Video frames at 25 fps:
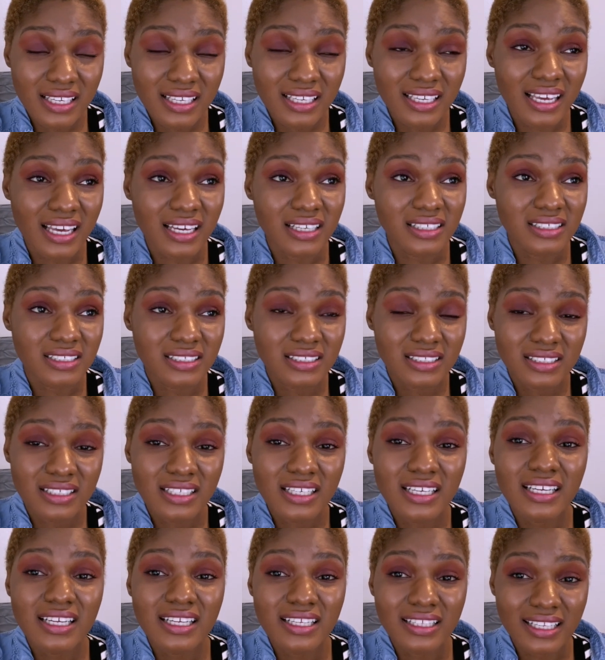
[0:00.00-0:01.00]
Yes,
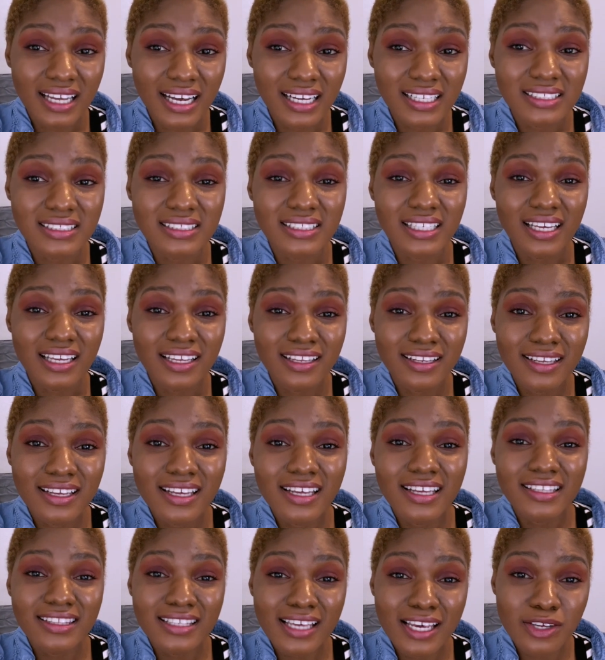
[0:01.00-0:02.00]
that's it.
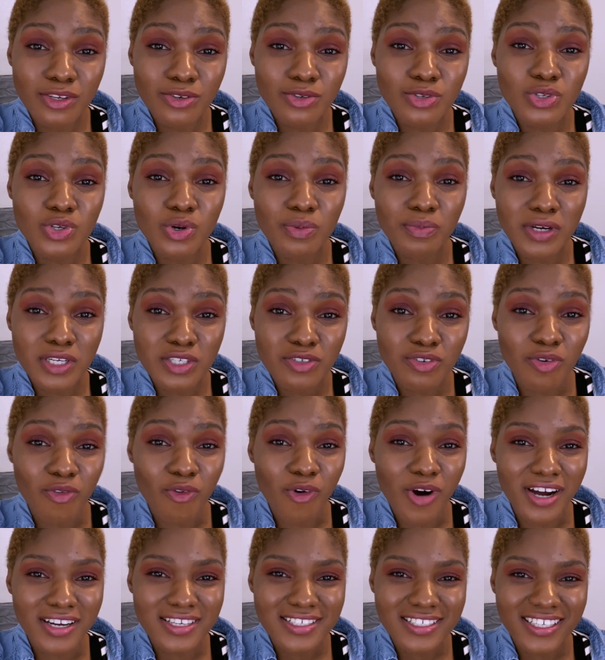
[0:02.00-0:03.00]
Thank you so much for
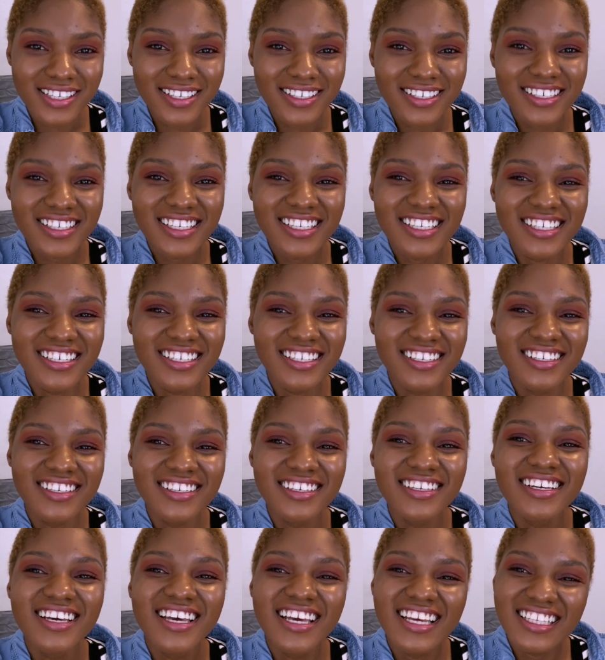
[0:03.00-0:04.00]
watching.
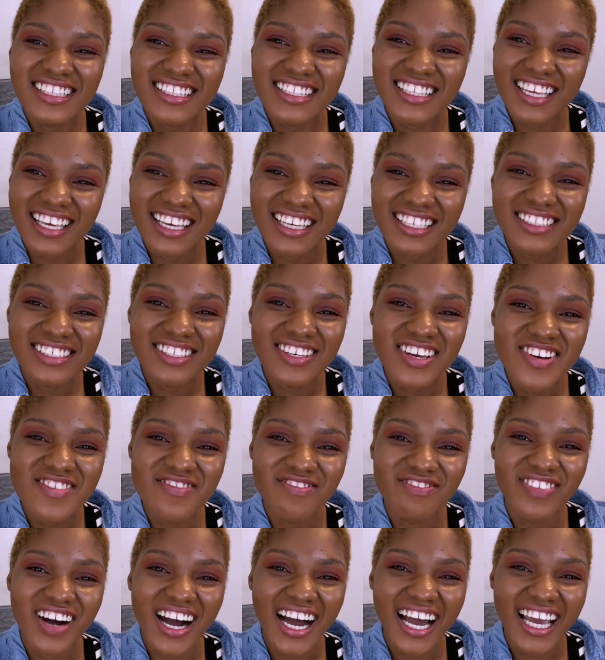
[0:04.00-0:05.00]
Thanks.
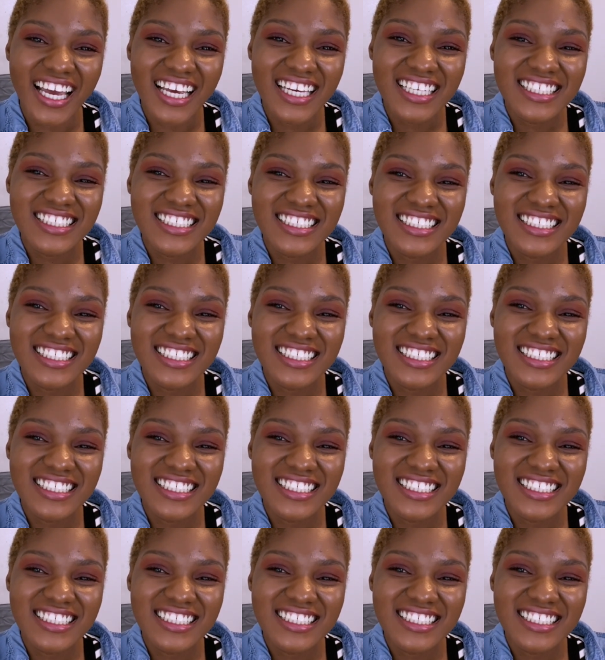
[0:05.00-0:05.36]
Bye.